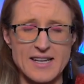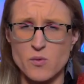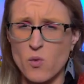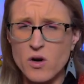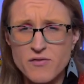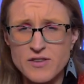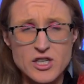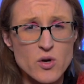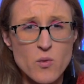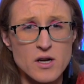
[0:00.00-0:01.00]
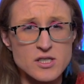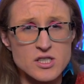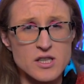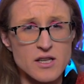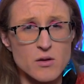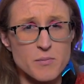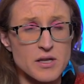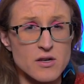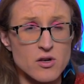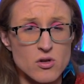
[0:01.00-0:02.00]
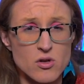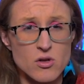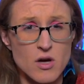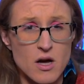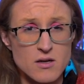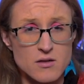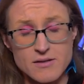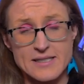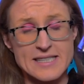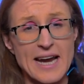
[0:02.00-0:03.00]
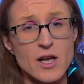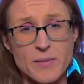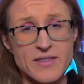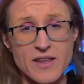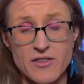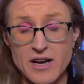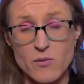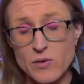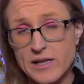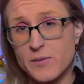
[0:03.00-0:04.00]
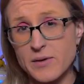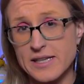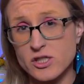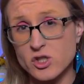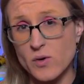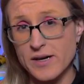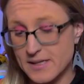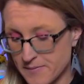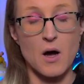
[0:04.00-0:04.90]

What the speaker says: It's a wonderfully nuanced little political entanglement there that I really, really enjoyed.